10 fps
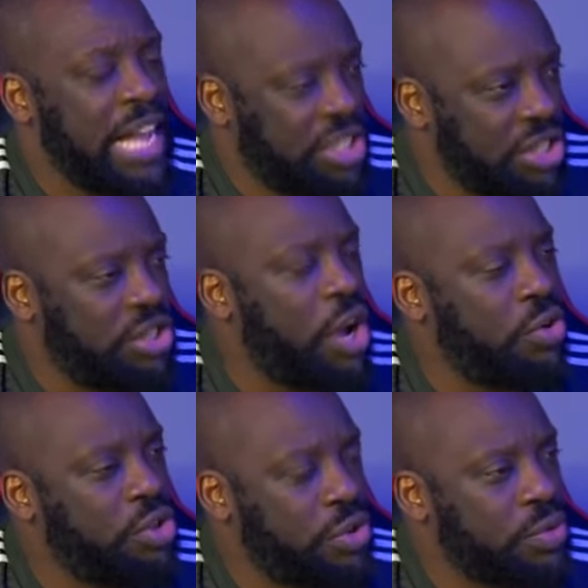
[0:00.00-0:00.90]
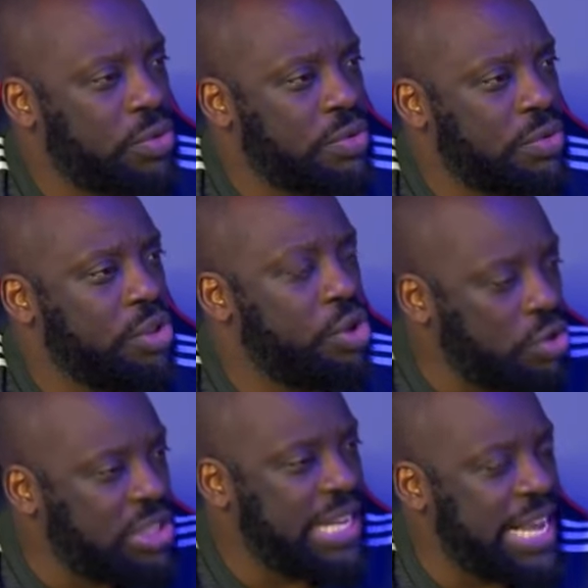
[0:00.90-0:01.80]
just told you. You
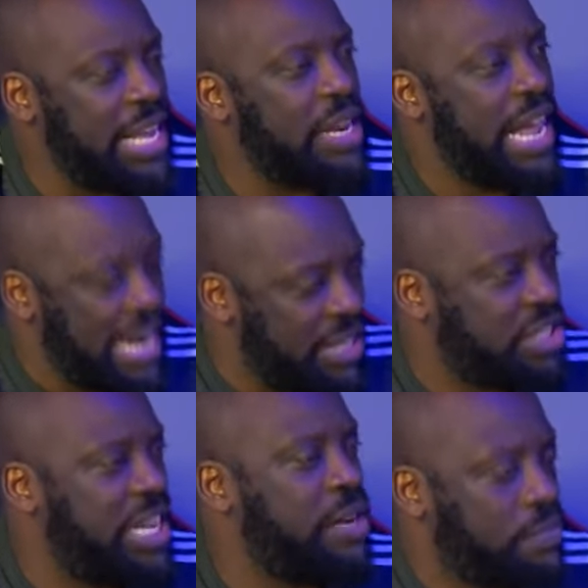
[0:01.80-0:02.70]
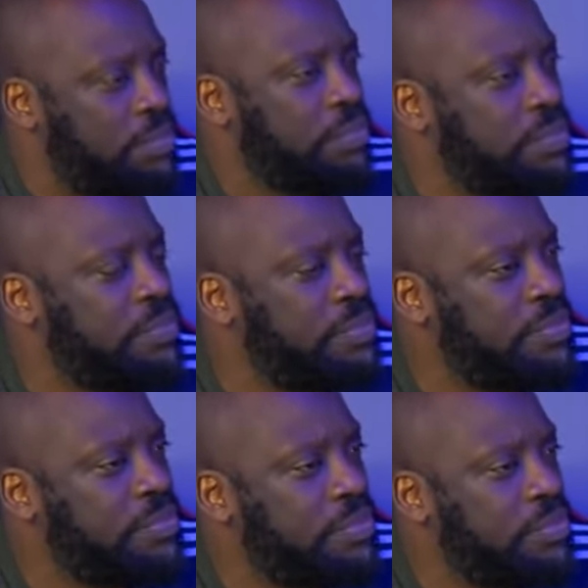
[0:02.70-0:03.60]
said, and I said, mm-hmm.
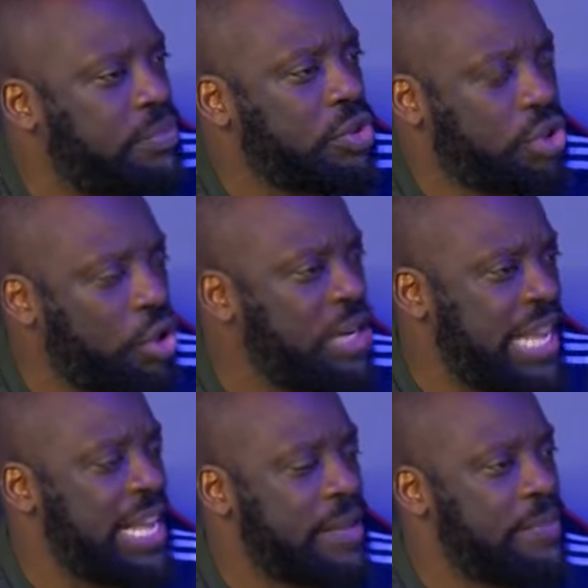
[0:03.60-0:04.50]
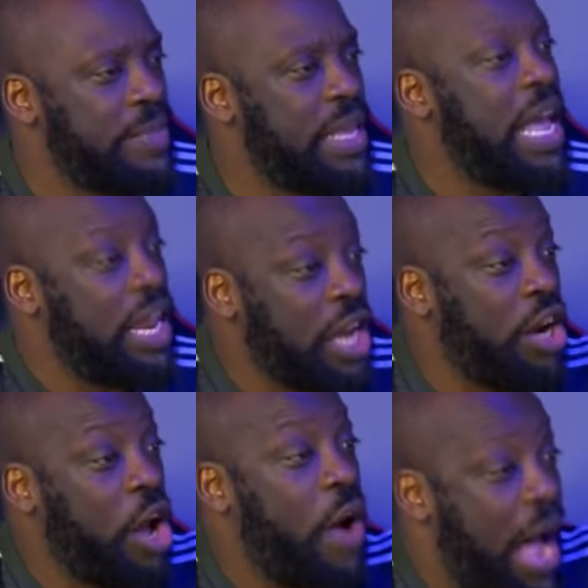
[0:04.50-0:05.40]
I'm not talking sure about what did. I said. I'm no,
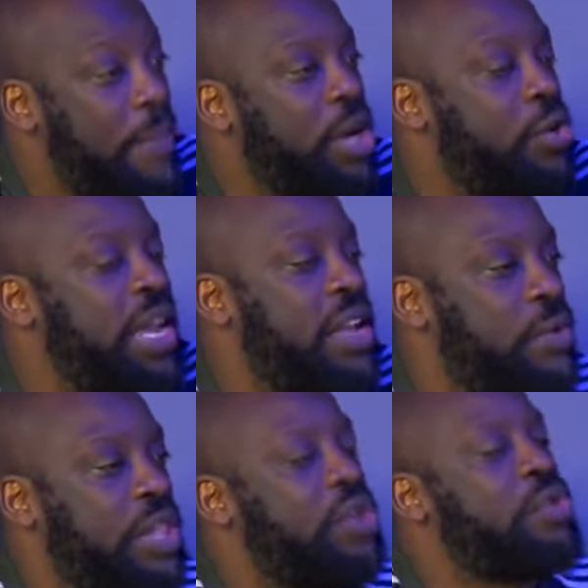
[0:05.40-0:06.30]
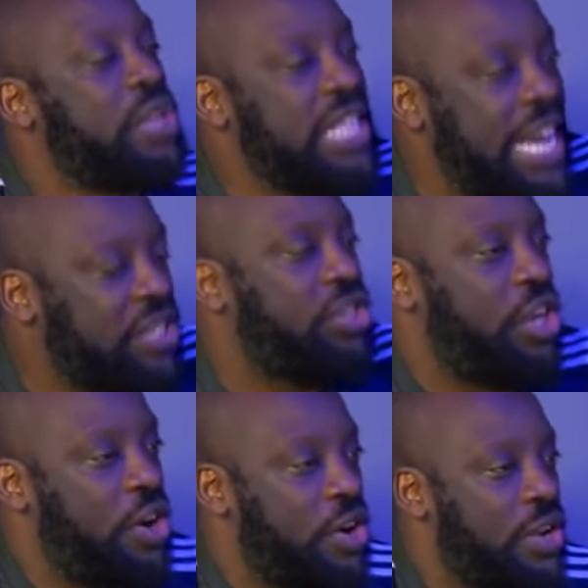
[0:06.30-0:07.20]
no, I'm agreeing with you. Yes,
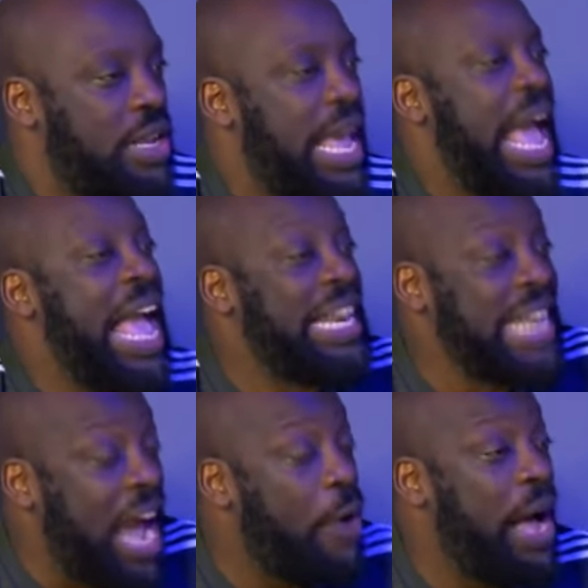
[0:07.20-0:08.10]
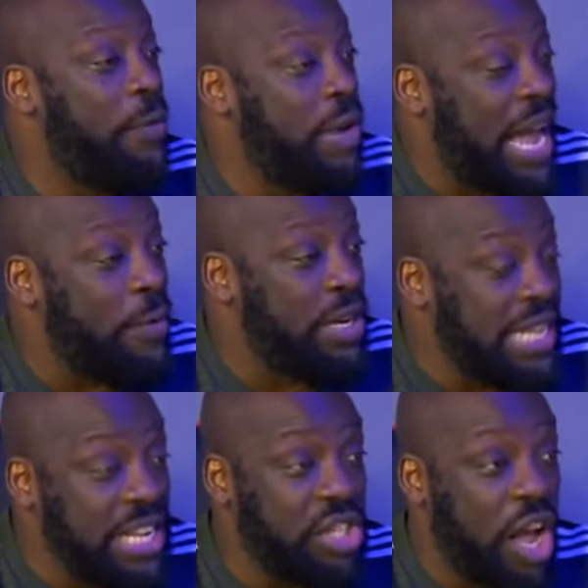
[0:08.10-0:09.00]
sir. And now I, what I would me.
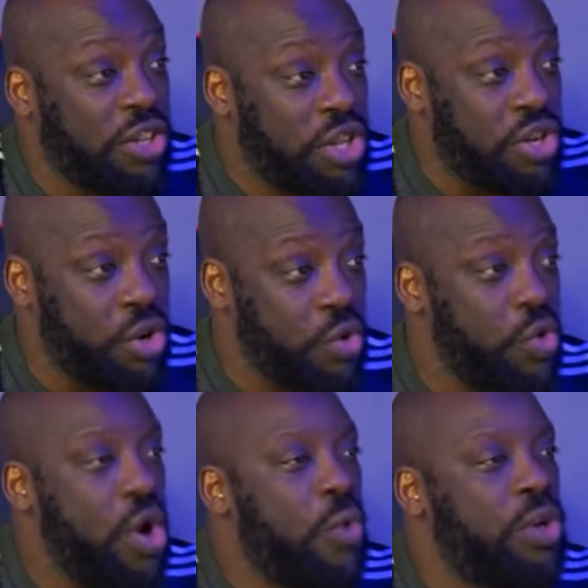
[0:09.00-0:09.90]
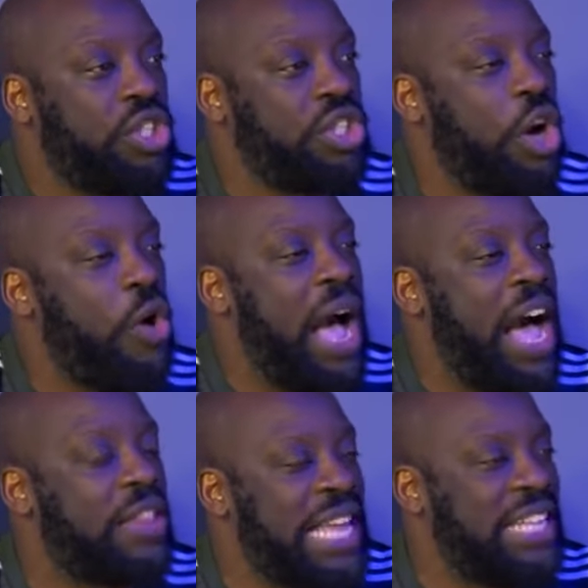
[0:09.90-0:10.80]
need y'all to do no. was show
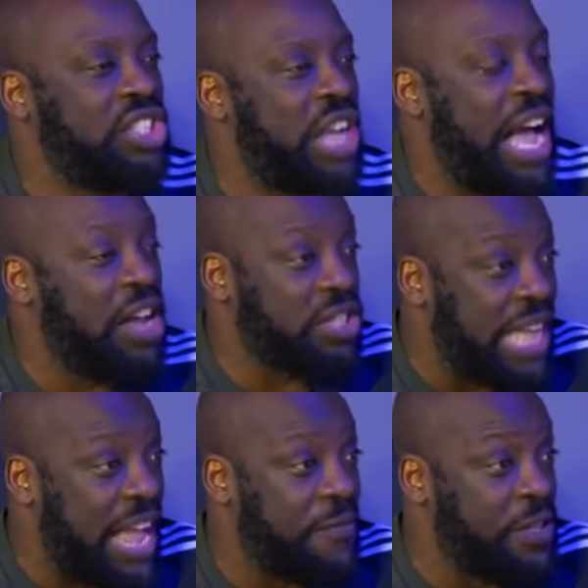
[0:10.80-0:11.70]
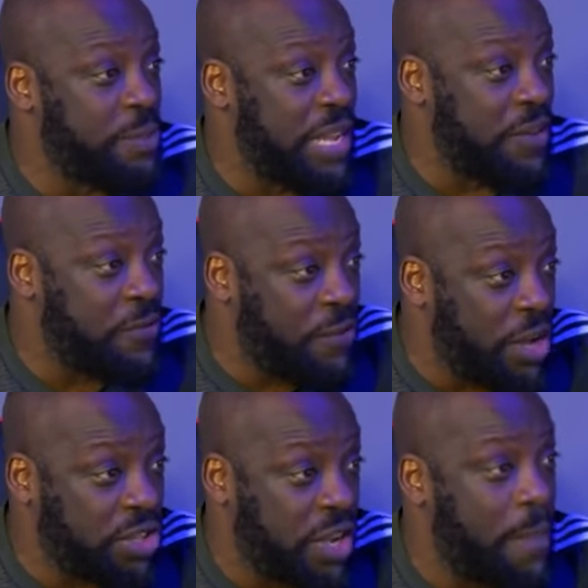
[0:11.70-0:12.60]
how that child's life is being you.
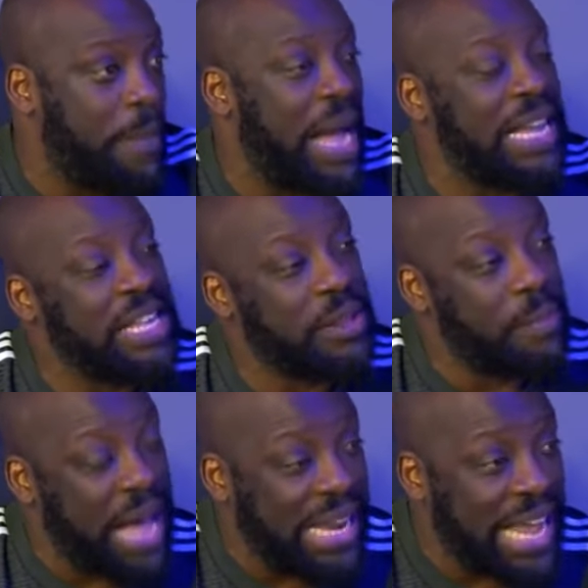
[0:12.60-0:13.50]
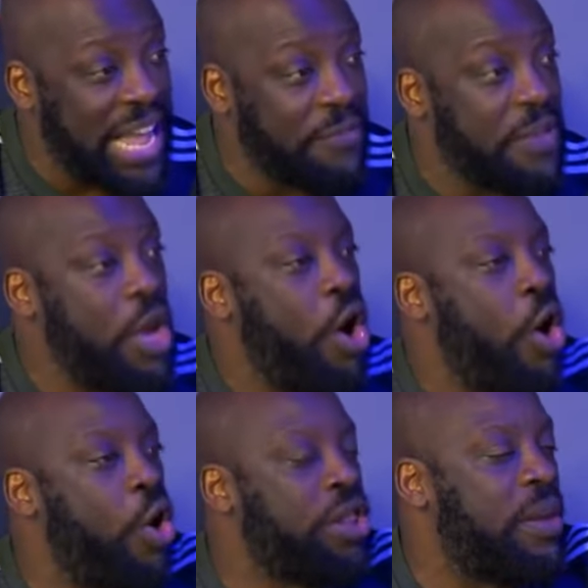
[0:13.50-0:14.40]
fucked up by I'm either my life
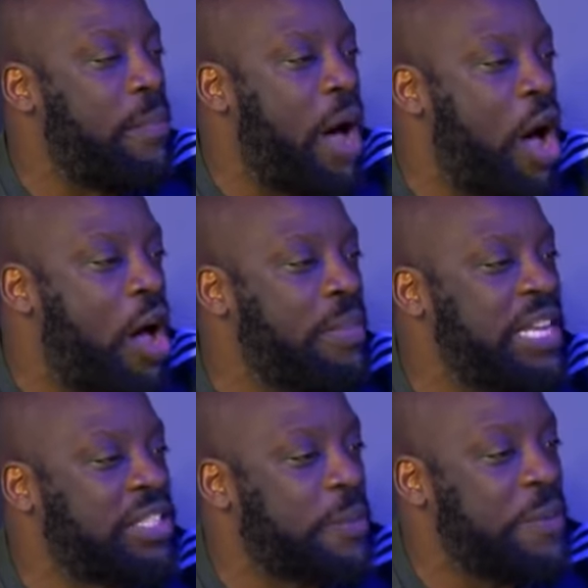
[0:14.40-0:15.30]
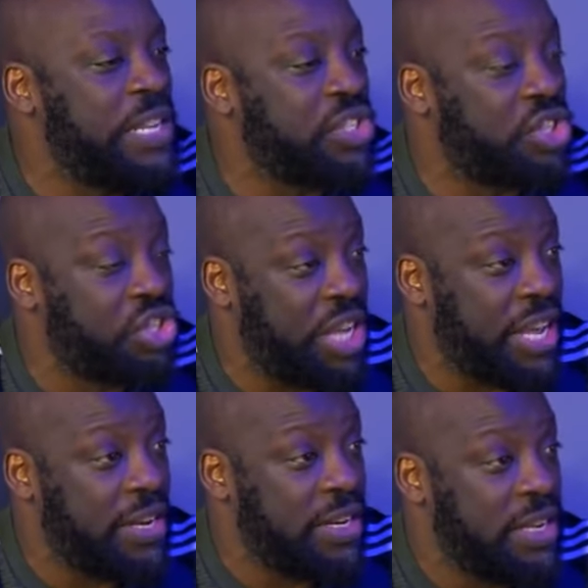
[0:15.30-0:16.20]
or the mom is a piece bastard. of
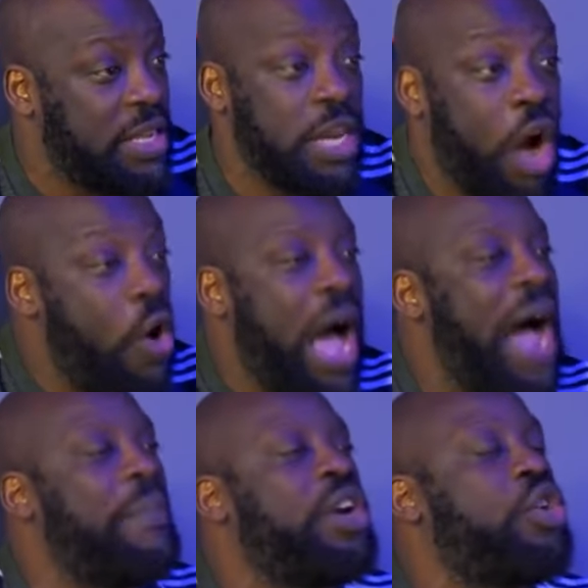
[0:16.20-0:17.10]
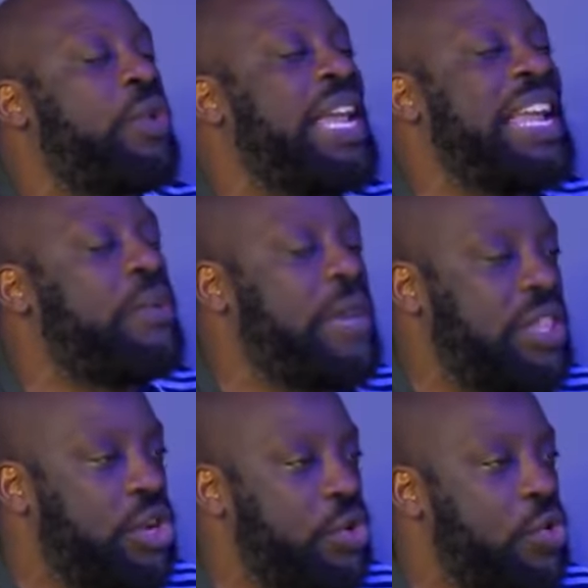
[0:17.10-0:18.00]
shit. No, I'm agreeing with
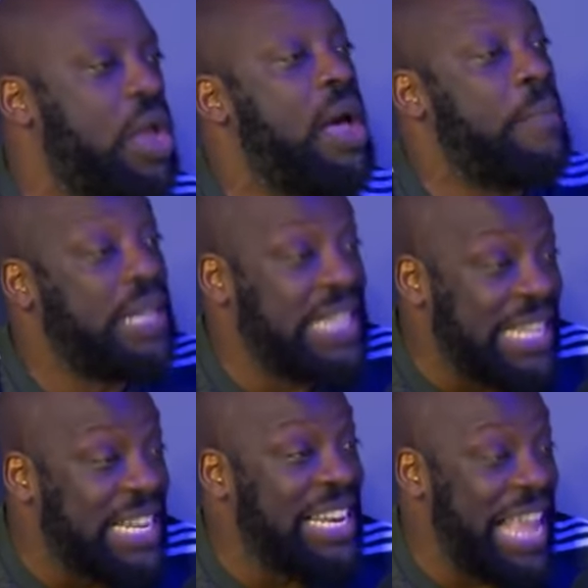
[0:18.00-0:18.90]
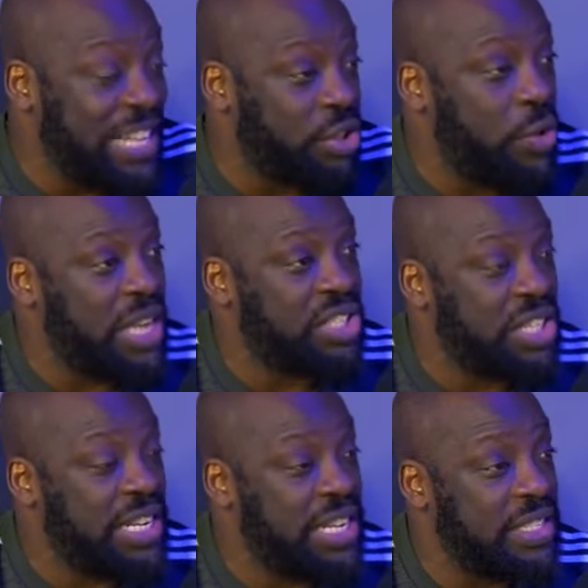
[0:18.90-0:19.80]
you. But then the next
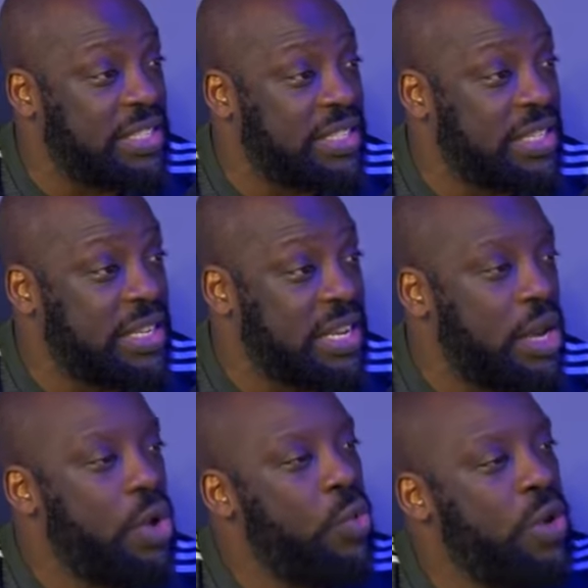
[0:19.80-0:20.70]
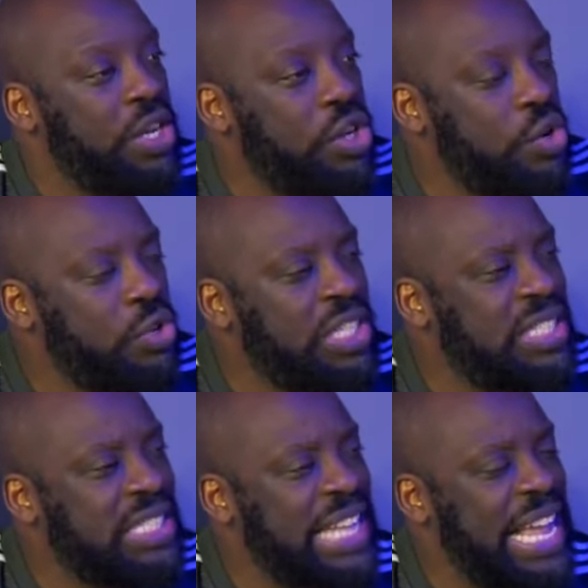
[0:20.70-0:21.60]
question is, when you
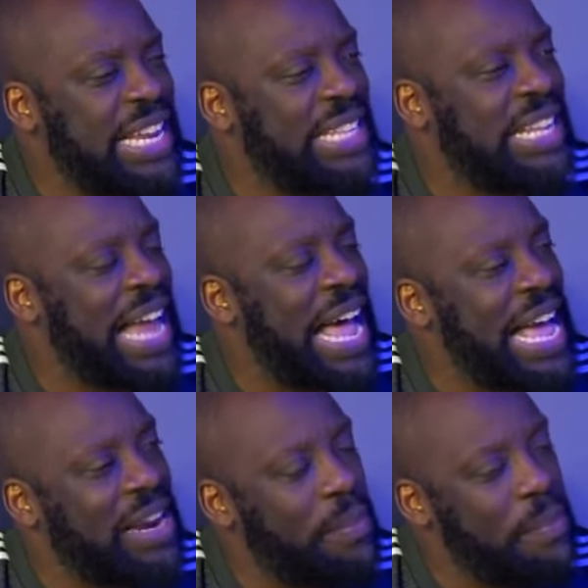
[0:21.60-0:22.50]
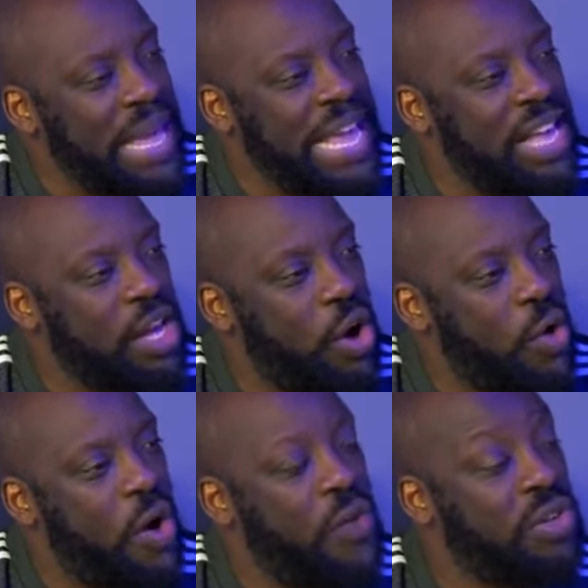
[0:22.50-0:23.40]
just stated that I had a man go
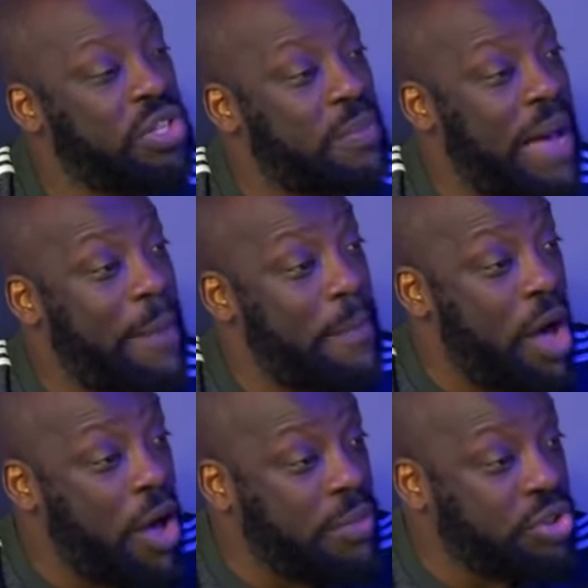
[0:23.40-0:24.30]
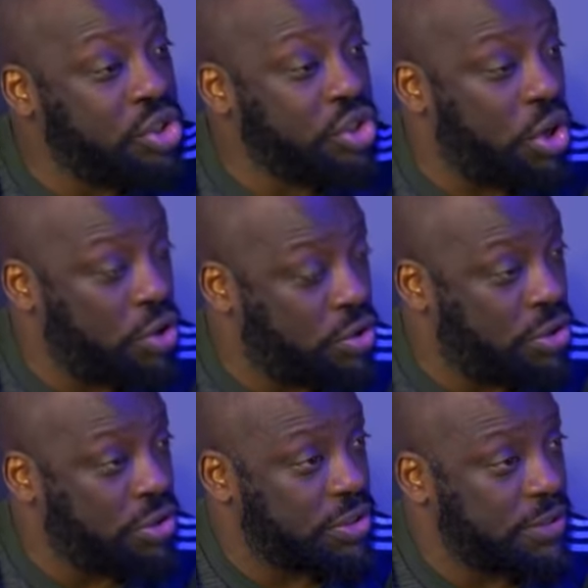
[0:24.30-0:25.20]
over to my mom's
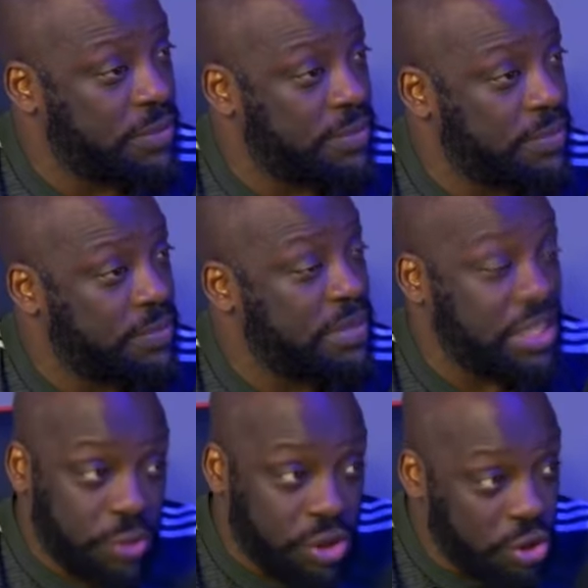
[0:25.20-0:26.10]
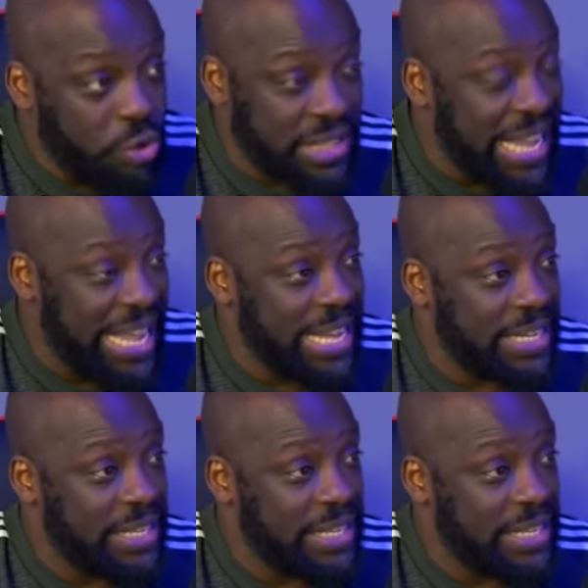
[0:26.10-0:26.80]
church, that's what you said.